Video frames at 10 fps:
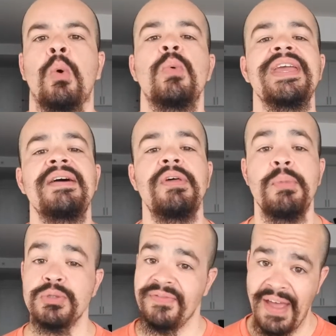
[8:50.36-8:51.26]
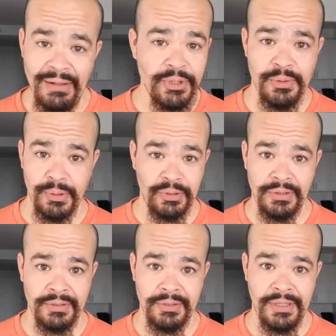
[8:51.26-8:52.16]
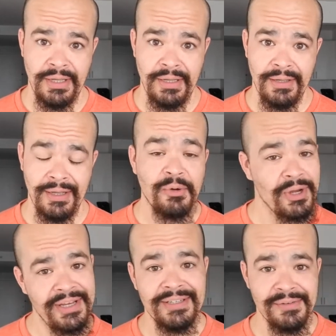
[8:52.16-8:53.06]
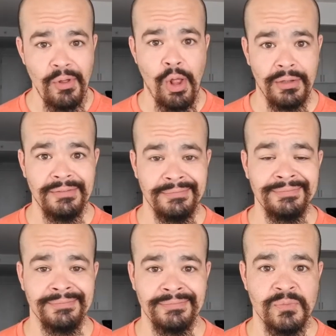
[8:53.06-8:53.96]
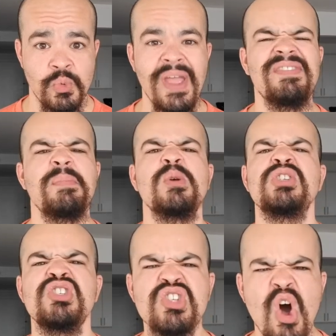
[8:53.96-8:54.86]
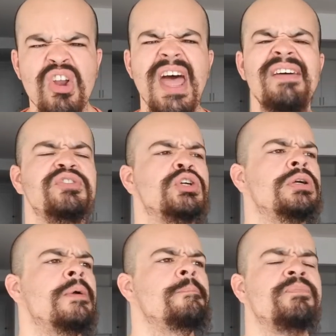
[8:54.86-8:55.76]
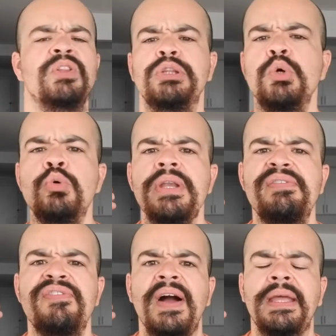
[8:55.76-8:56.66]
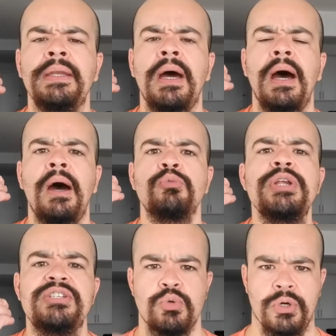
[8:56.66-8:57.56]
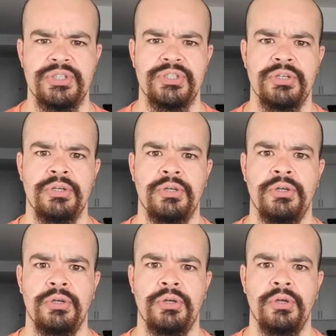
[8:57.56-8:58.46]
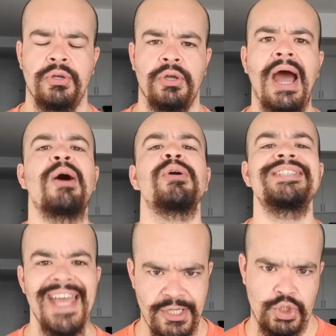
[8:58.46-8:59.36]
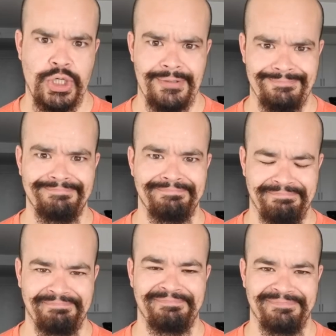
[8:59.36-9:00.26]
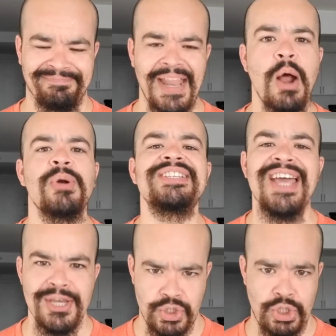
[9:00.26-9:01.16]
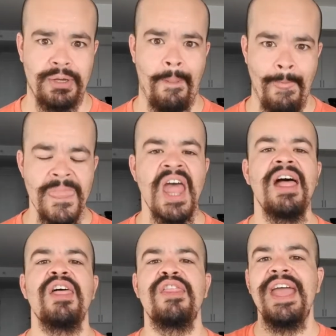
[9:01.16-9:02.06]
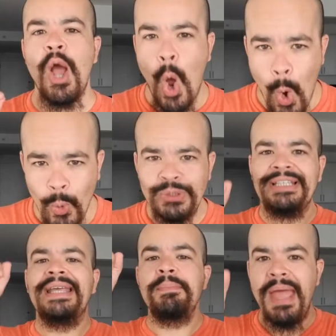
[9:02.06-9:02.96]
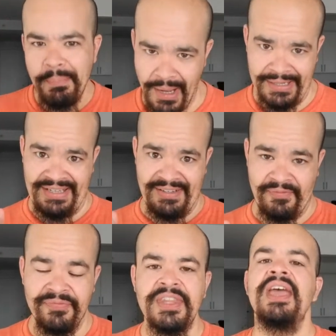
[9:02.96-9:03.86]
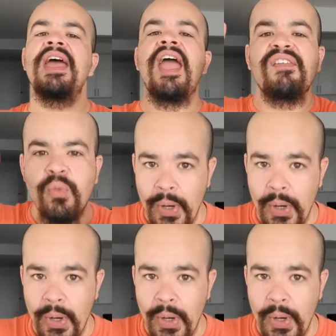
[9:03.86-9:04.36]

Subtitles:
we have the most valuable ingredient of all. We have the most sought after, lucrative fucking resource, our attention. Our attention. They only make money if